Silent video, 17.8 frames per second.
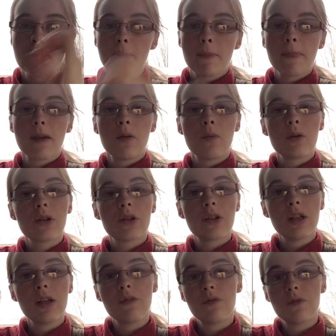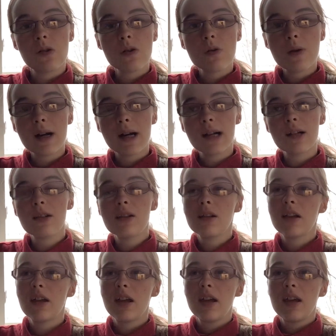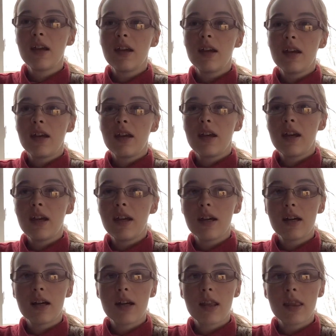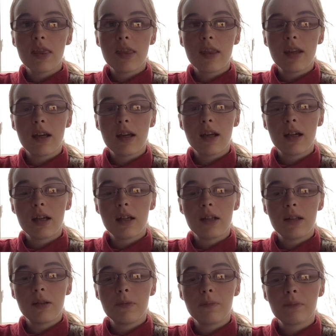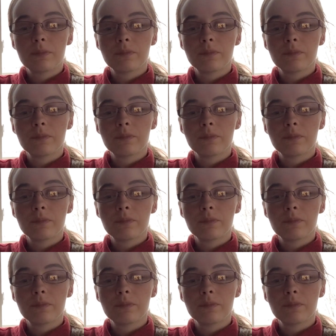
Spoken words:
and we'll sing for a while, and then